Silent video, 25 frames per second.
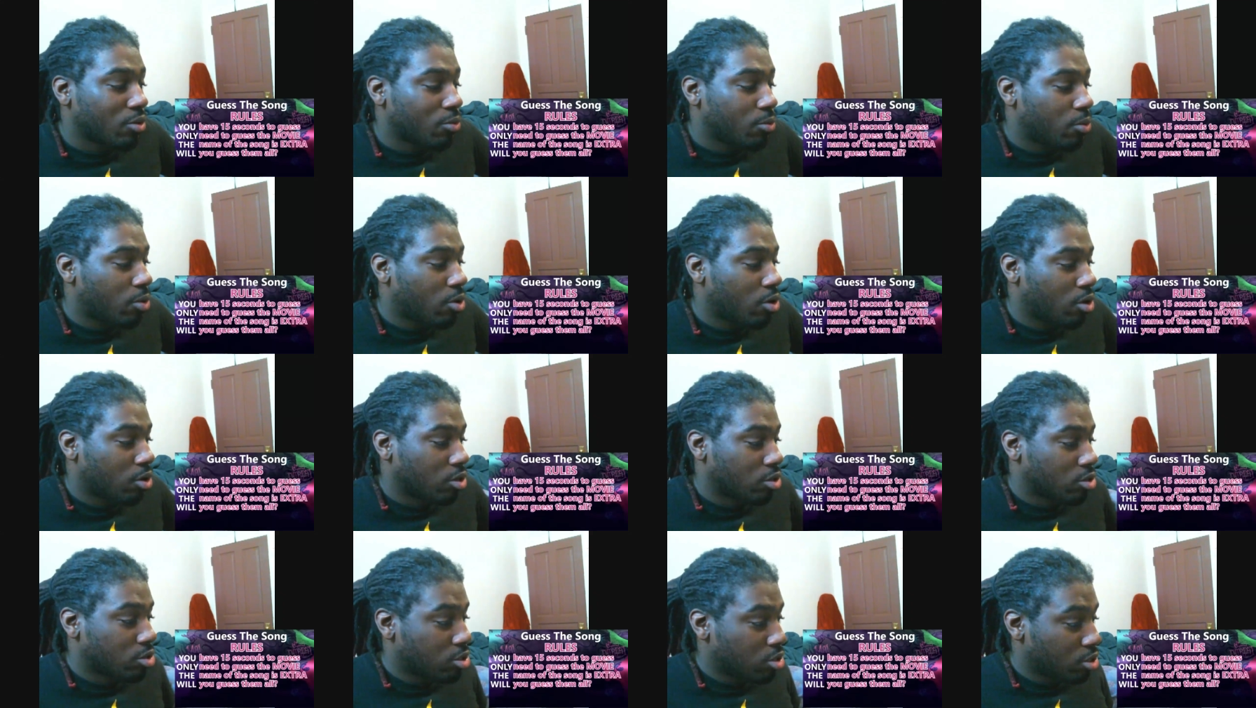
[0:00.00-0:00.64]

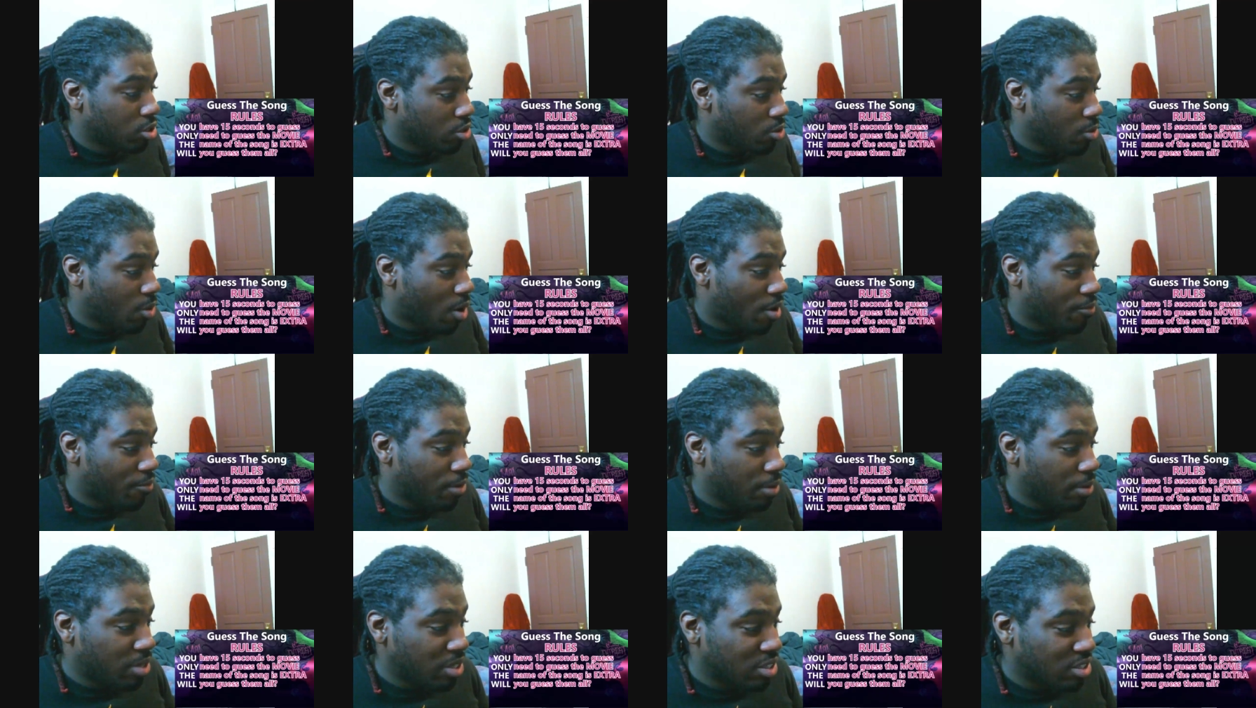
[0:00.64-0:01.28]
Rules. You have
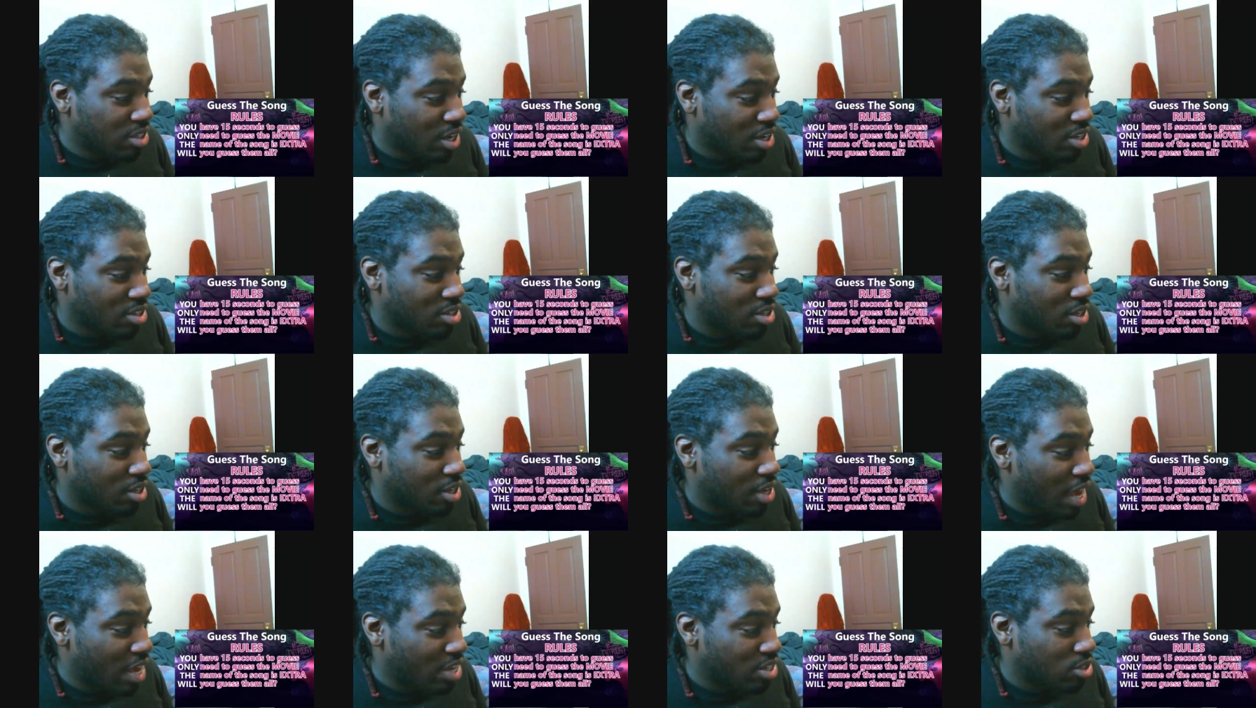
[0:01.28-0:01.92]
15 seconds to
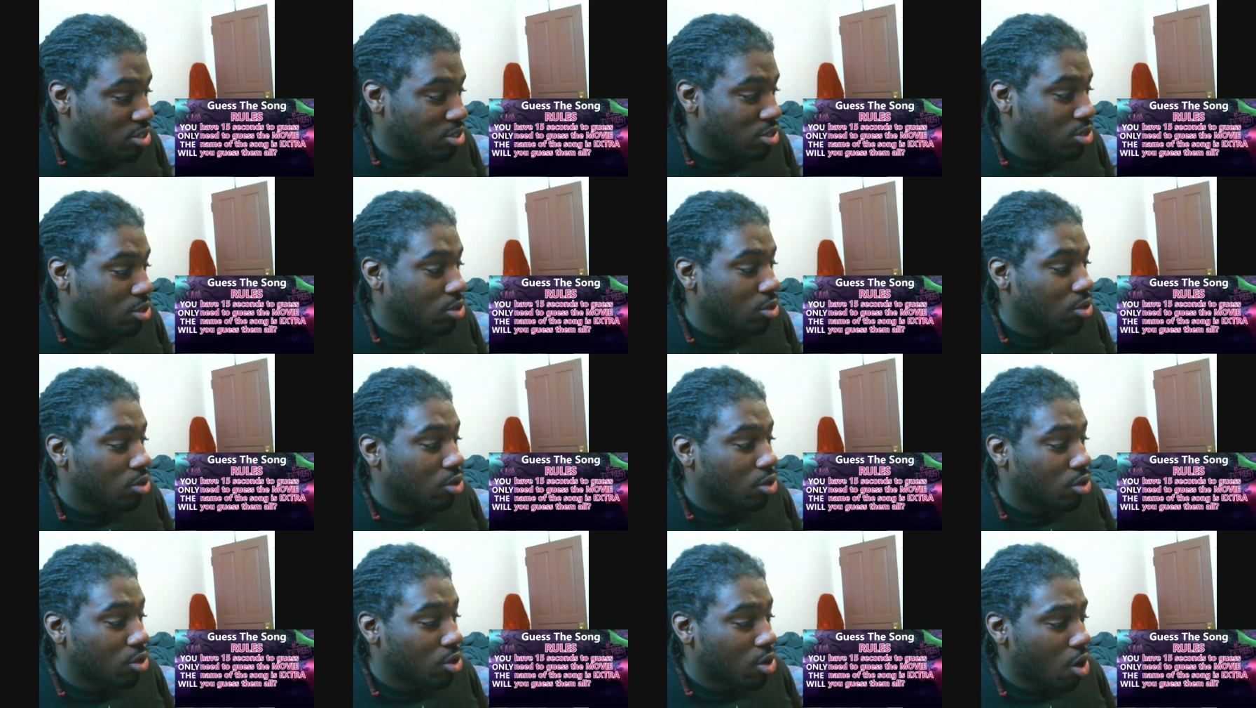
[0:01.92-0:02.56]
guess.
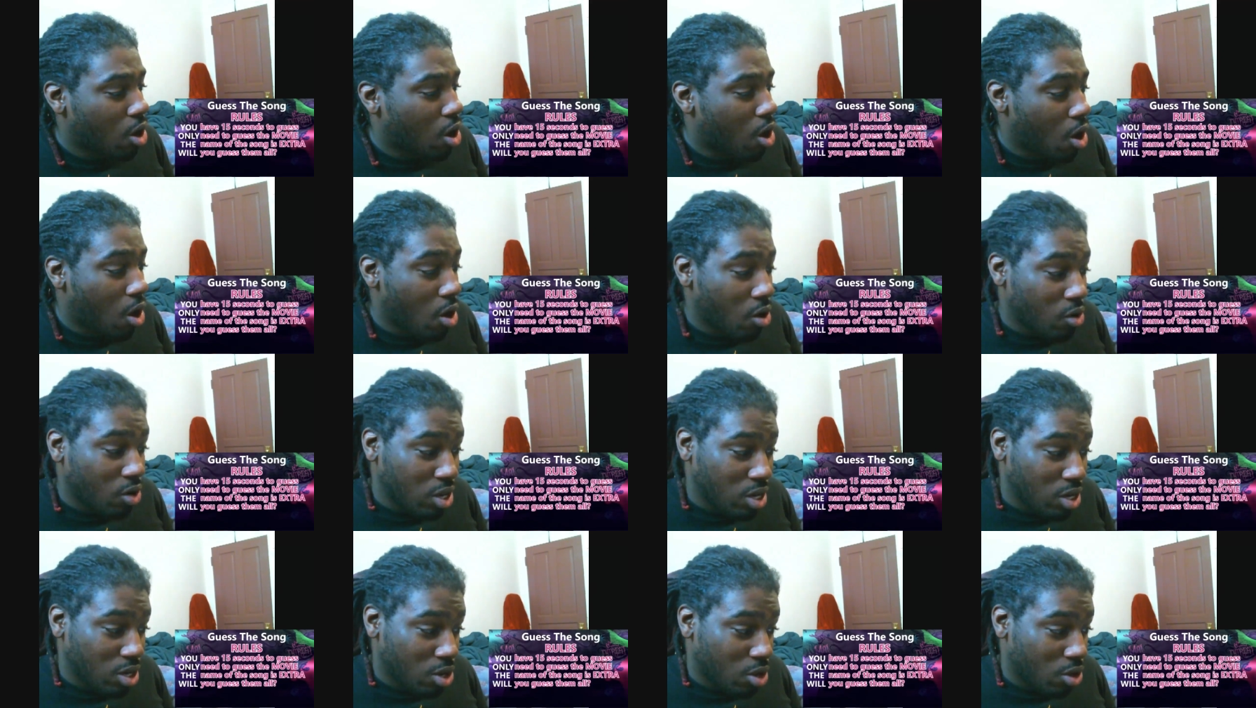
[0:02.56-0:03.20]

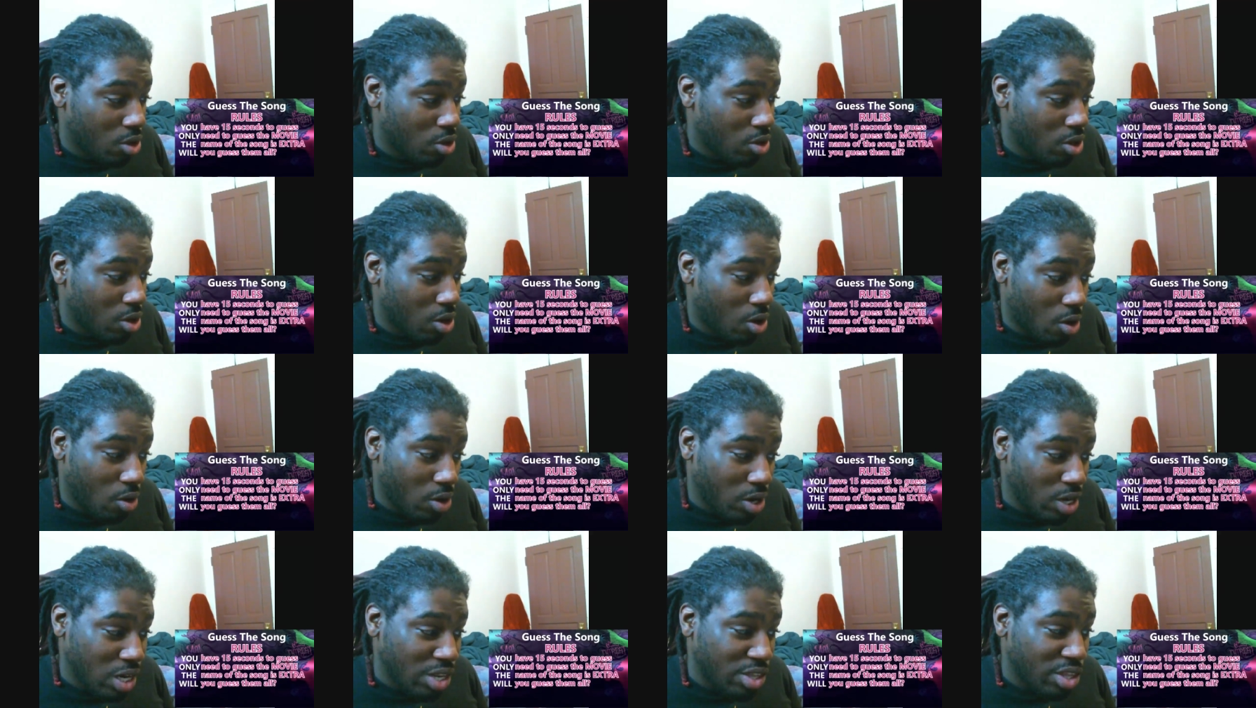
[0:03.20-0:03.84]
Only
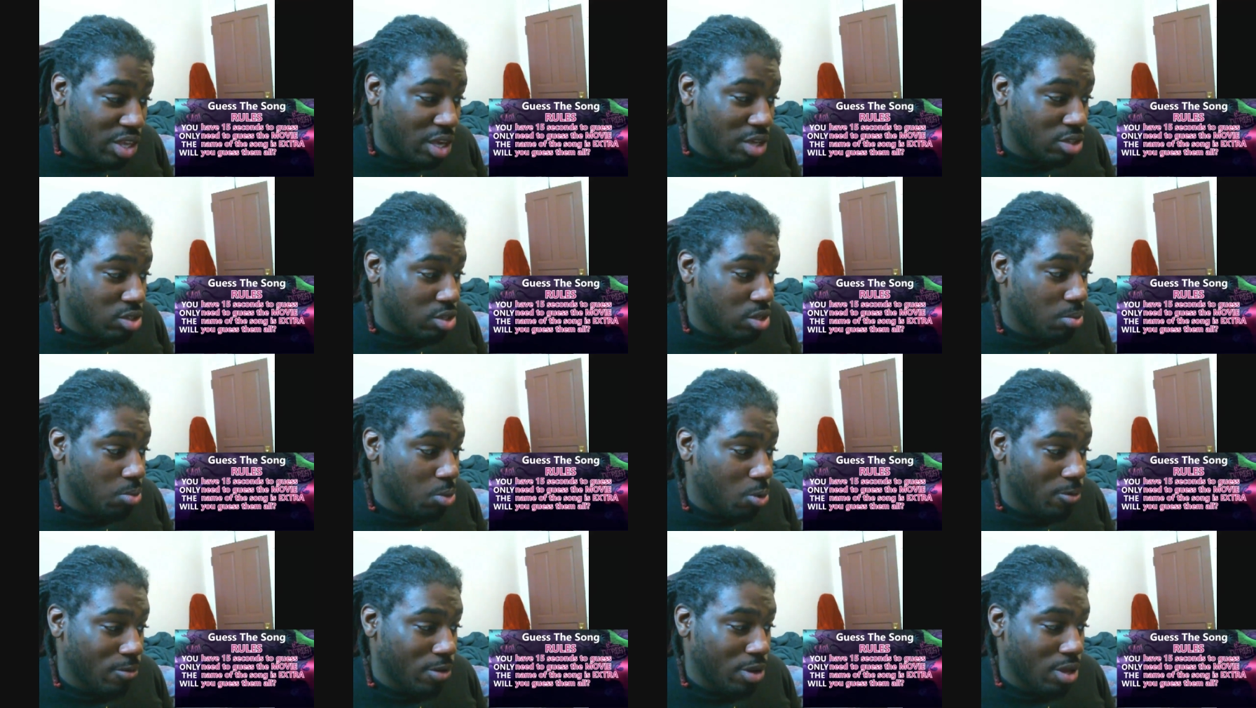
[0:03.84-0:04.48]
only need to guess the
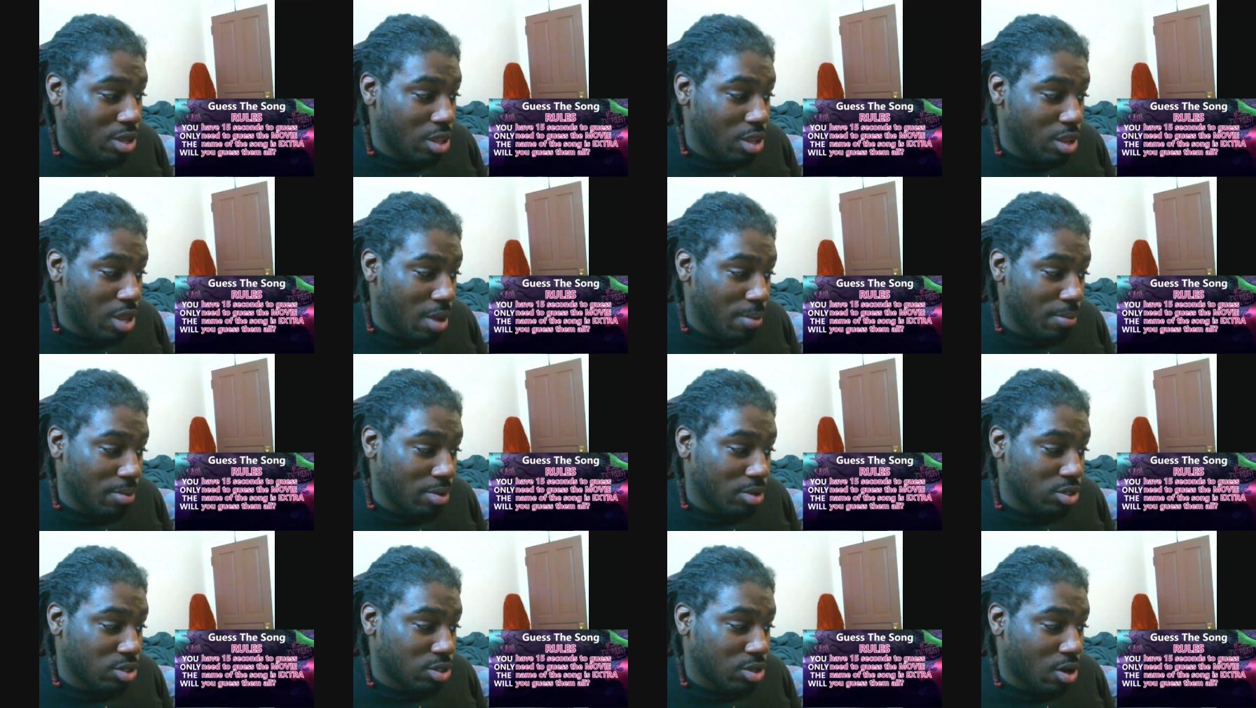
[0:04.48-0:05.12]
movie. The name
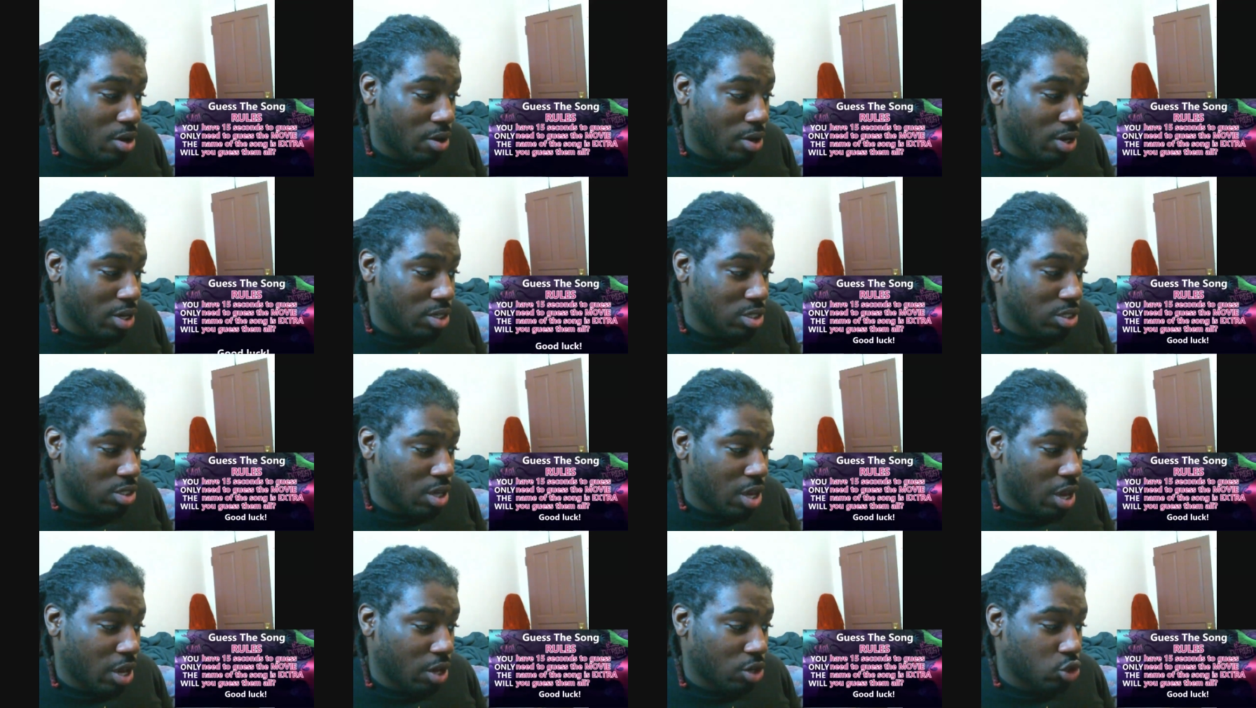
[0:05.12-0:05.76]
of the song
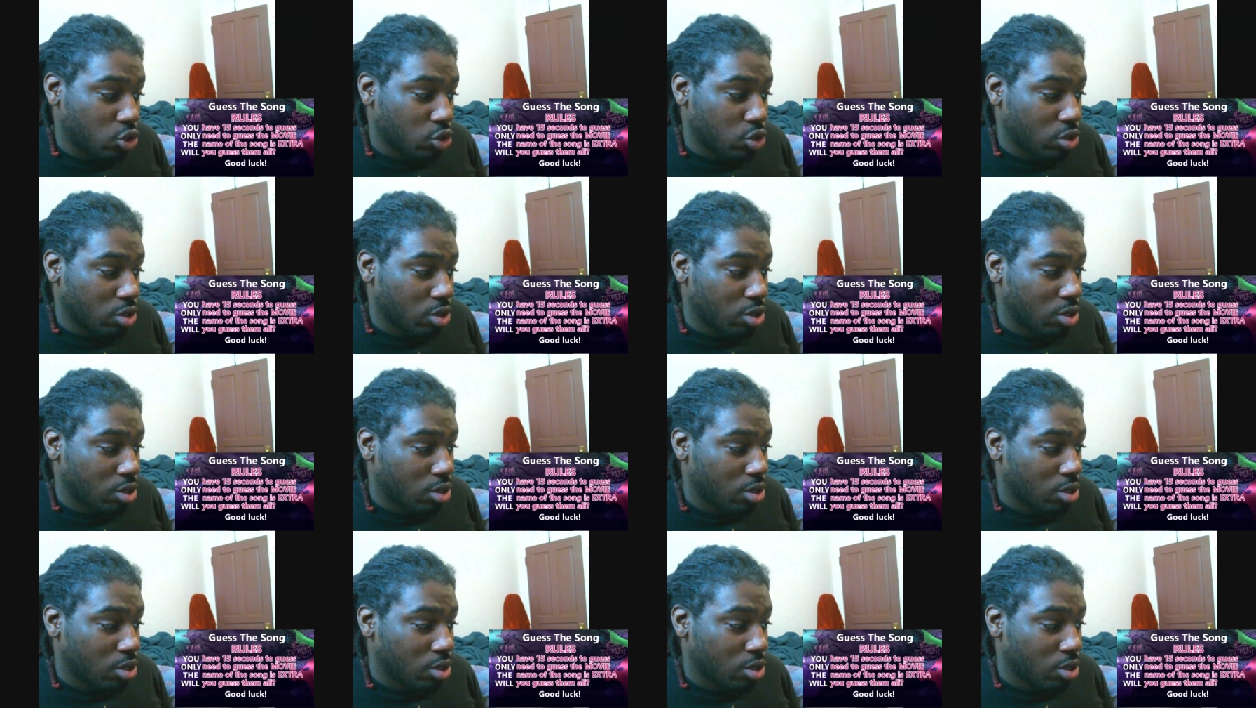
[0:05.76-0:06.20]
is extra.